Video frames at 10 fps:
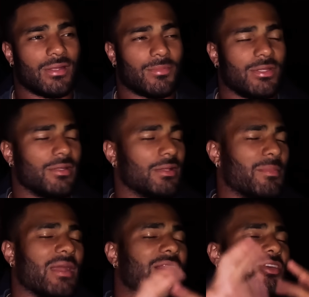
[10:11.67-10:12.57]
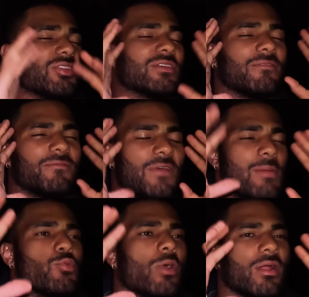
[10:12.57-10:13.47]
I'm not looking to
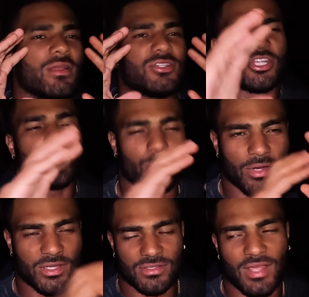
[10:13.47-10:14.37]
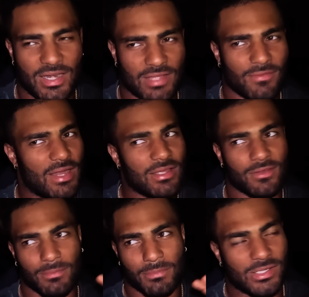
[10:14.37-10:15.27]
February, January, any of
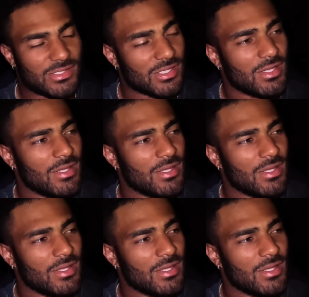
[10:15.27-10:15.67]
the months.